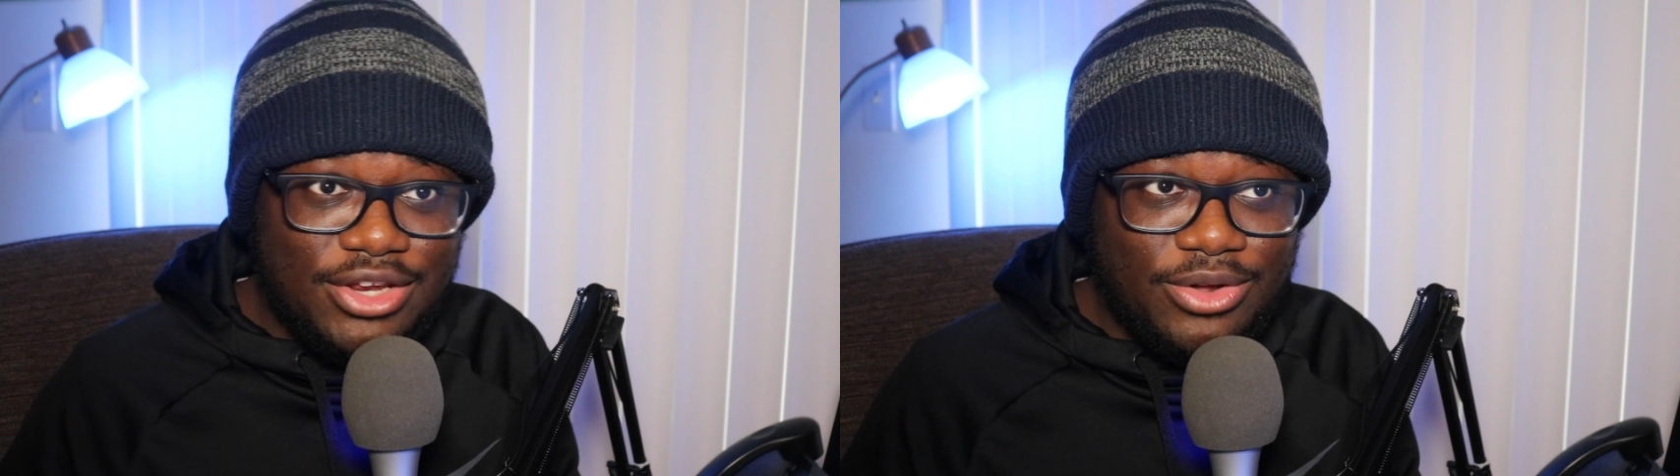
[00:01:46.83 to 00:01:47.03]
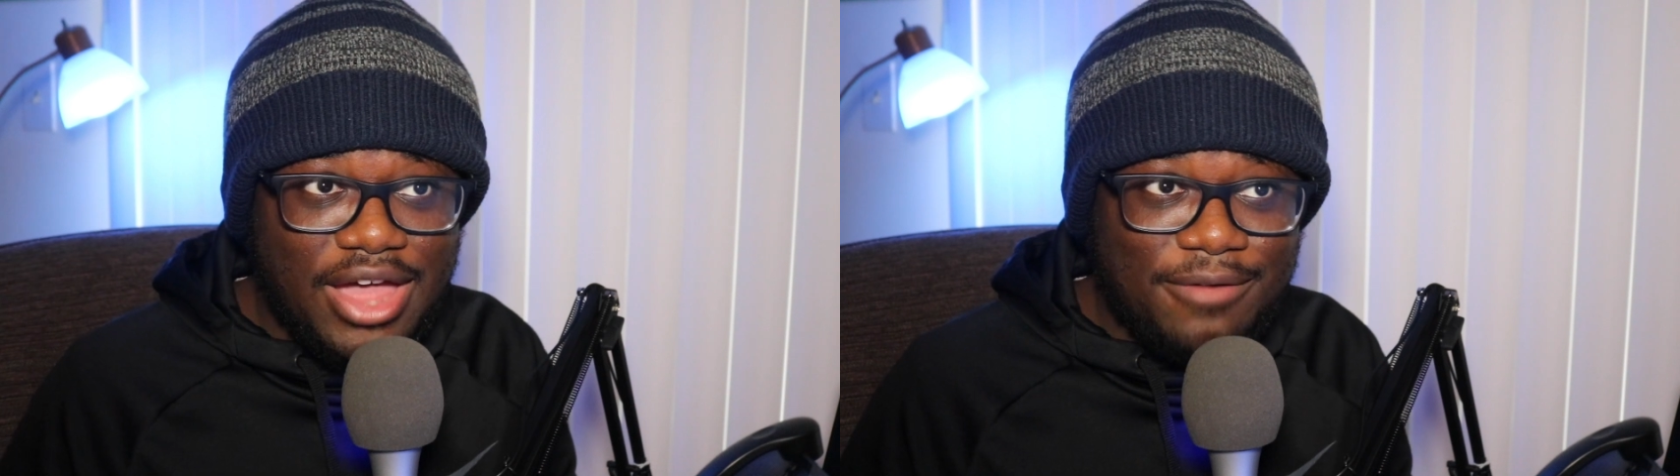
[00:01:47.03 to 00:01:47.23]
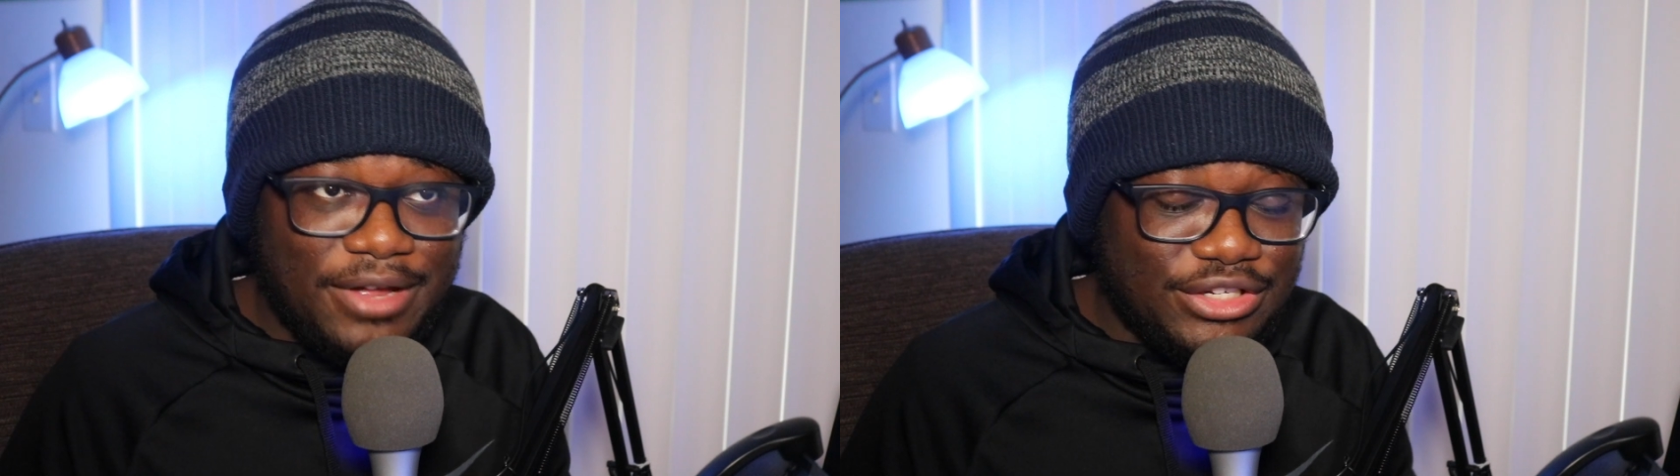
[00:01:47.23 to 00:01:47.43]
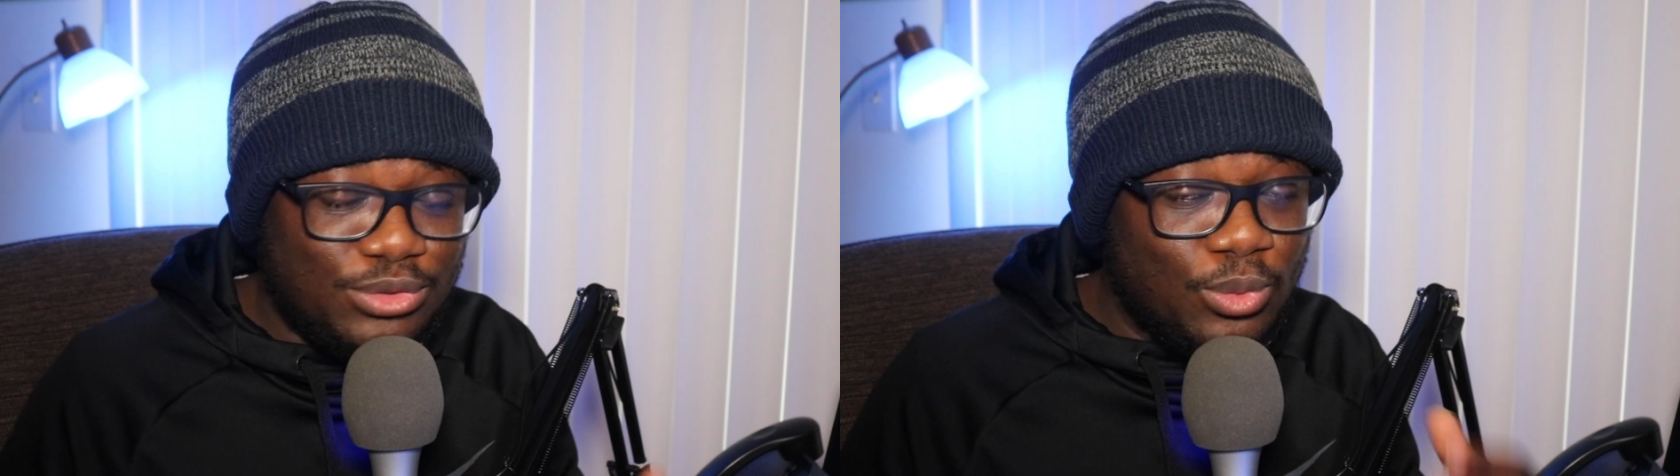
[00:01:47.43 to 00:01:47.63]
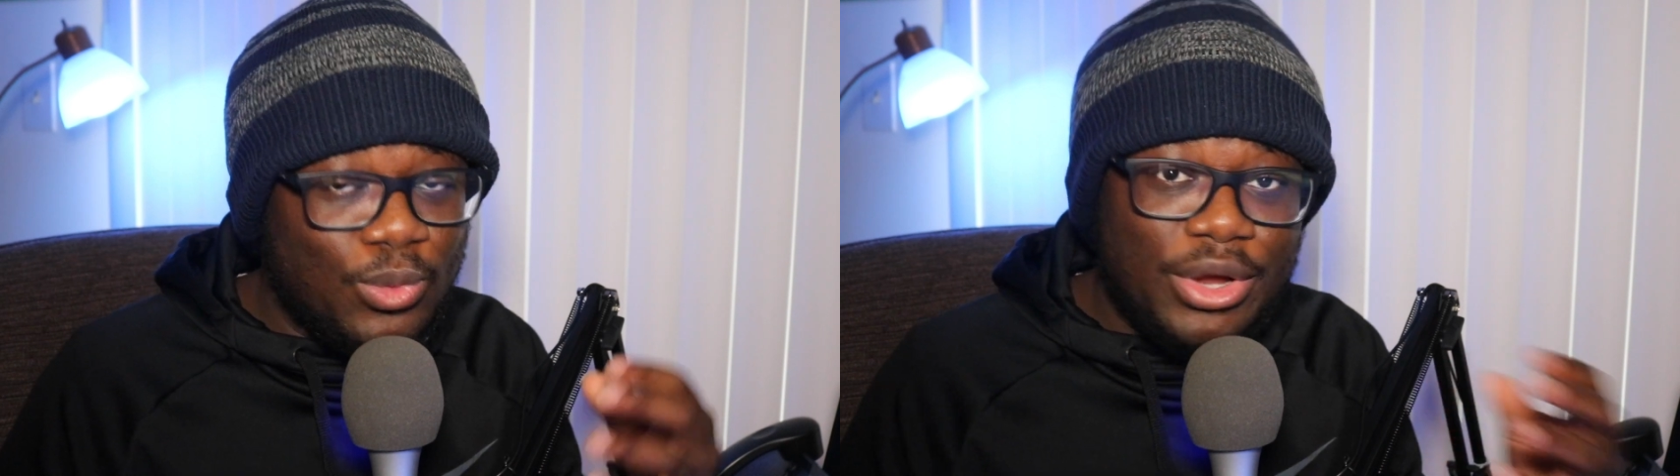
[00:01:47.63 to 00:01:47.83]
you have like
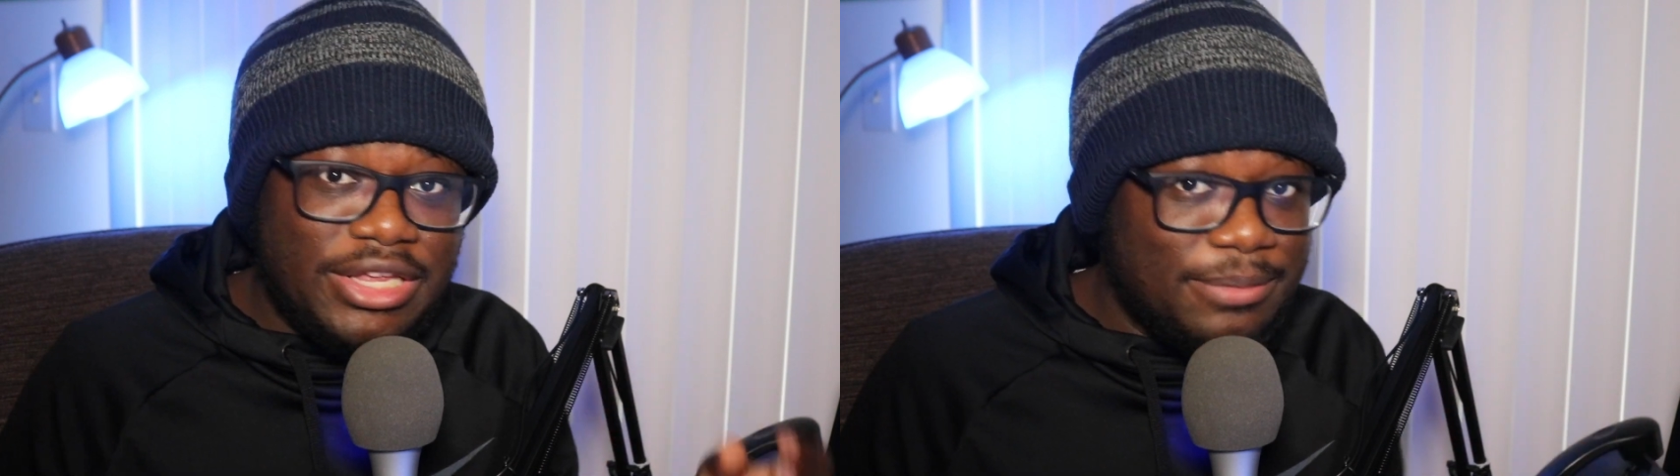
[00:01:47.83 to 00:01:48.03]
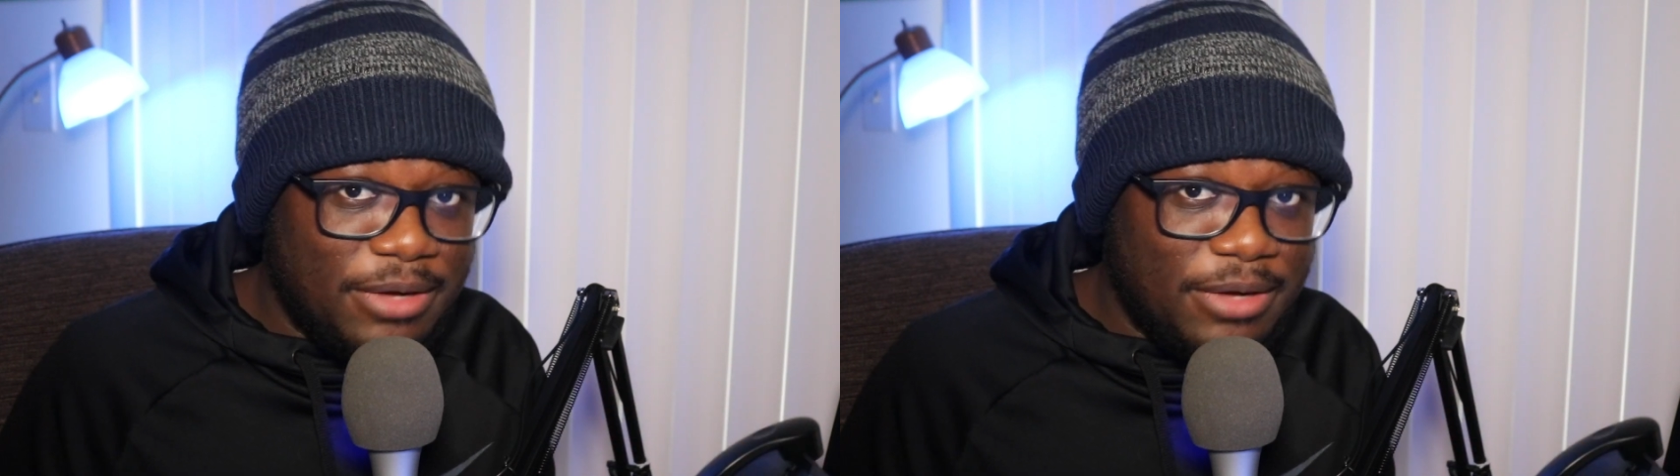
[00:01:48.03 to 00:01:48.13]
20